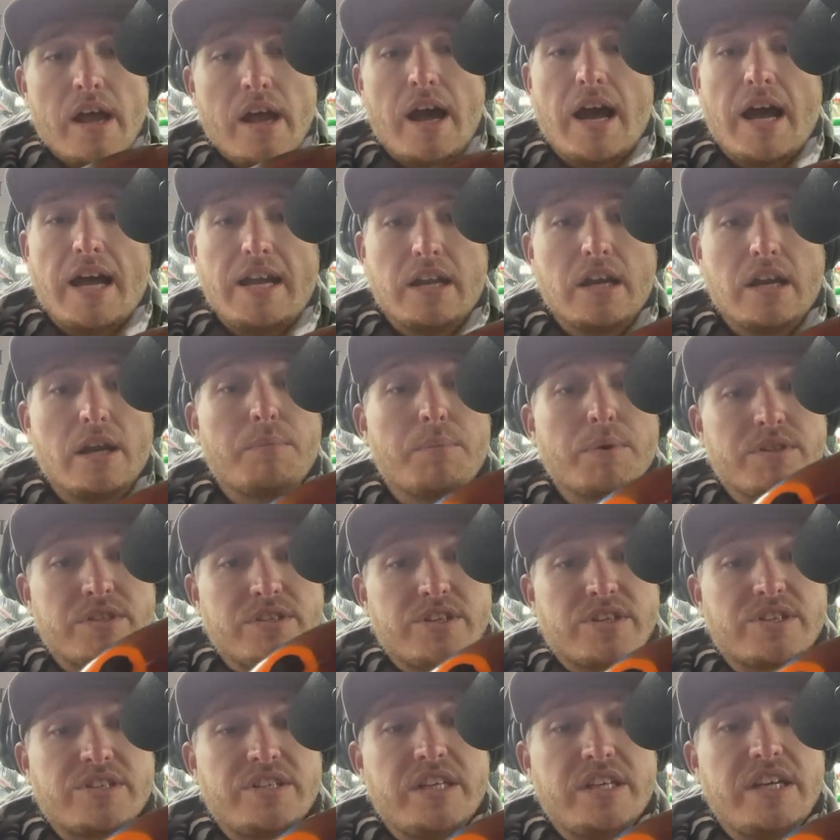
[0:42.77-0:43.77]
Ended up with
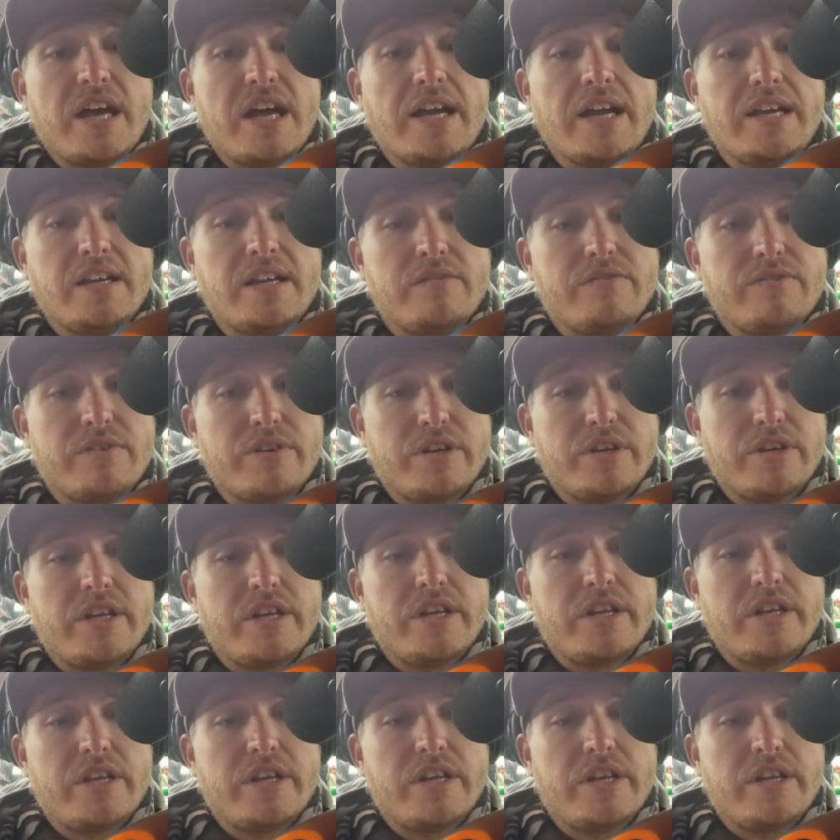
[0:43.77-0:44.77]
69 different
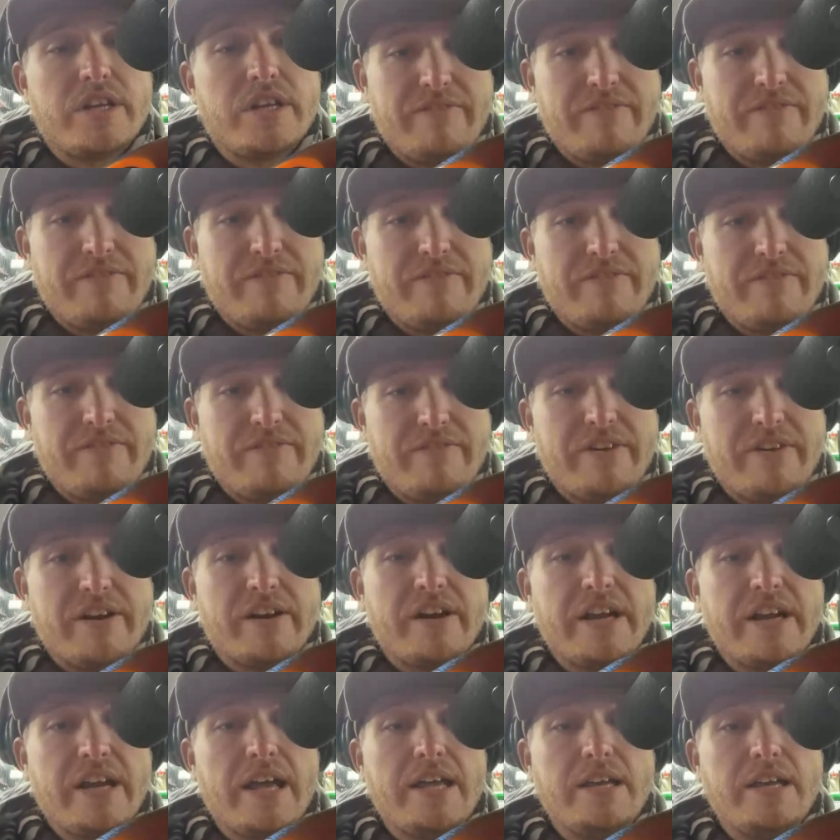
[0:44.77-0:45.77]
tickets. So at the
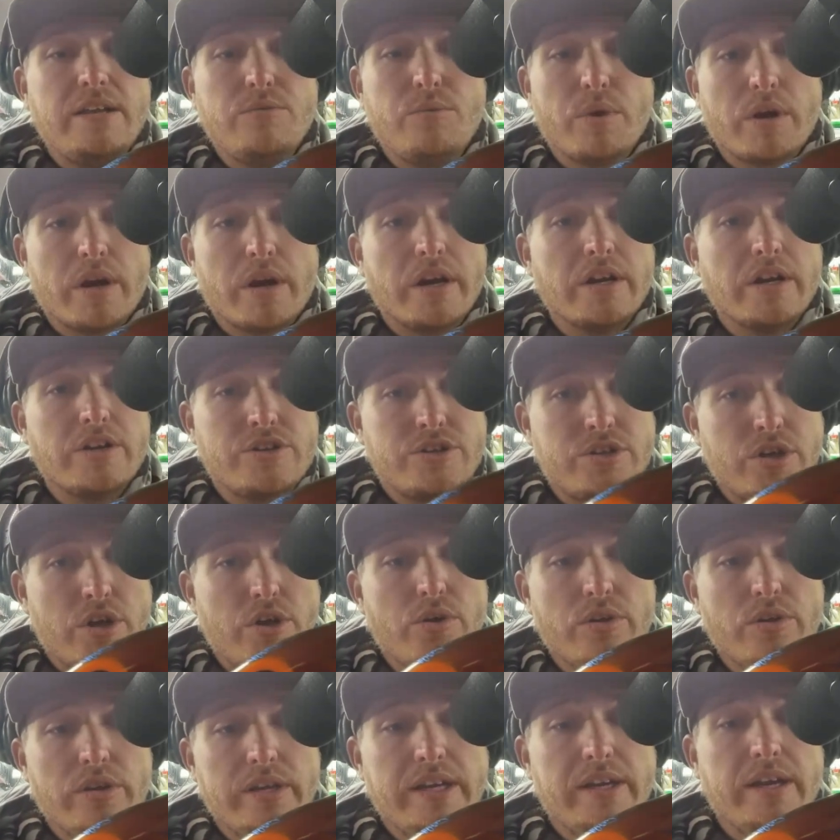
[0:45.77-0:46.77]
very end, we're going to
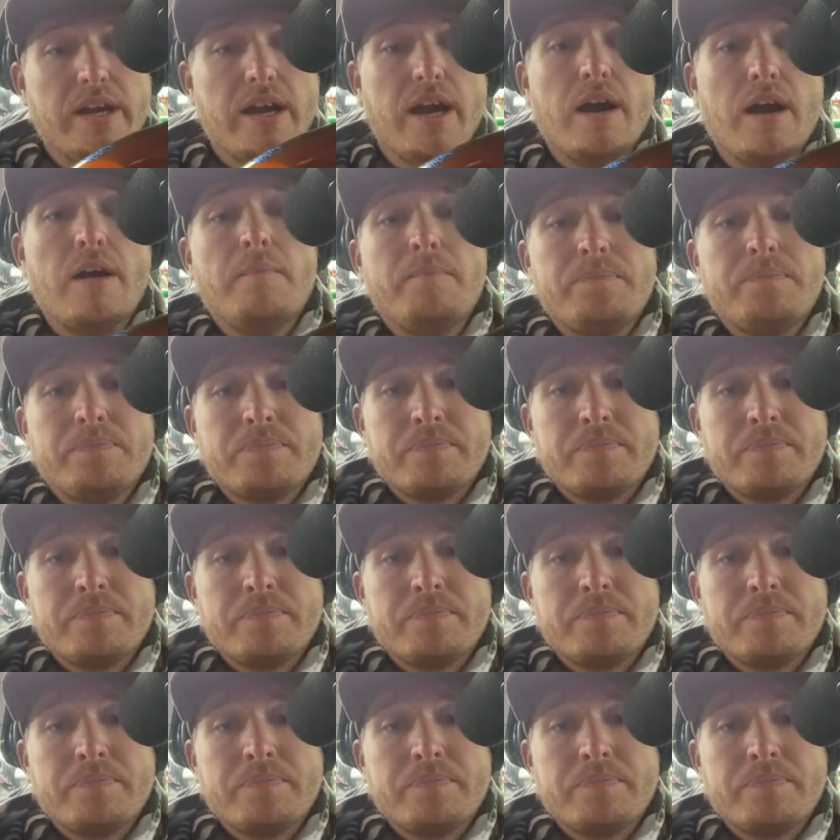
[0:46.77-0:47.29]
show the